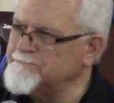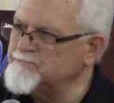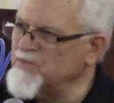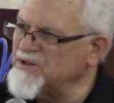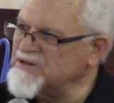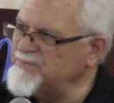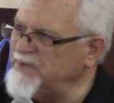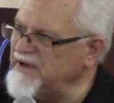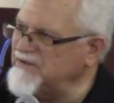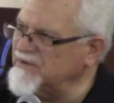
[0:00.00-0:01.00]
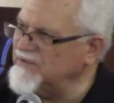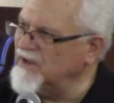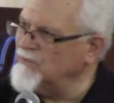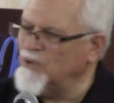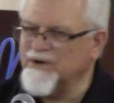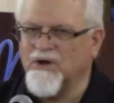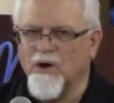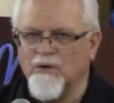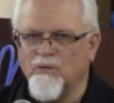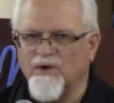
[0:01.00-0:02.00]
that speak to them what
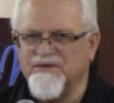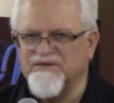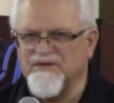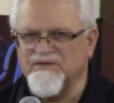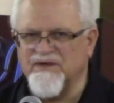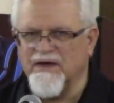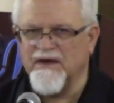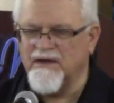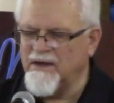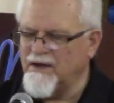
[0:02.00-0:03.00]
God wants to say,